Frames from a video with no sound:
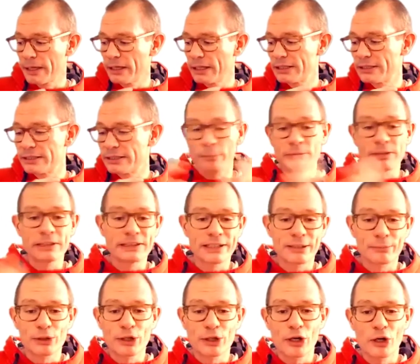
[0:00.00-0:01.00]
dumped some
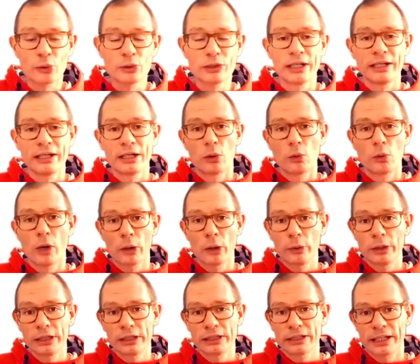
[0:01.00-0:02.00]
code, why
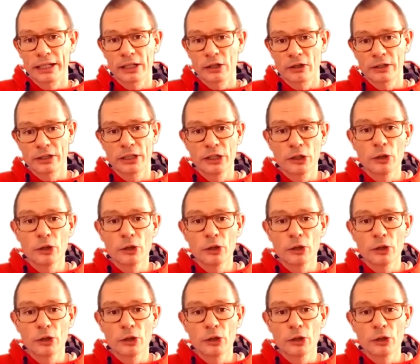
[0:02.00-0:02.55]
we take on a new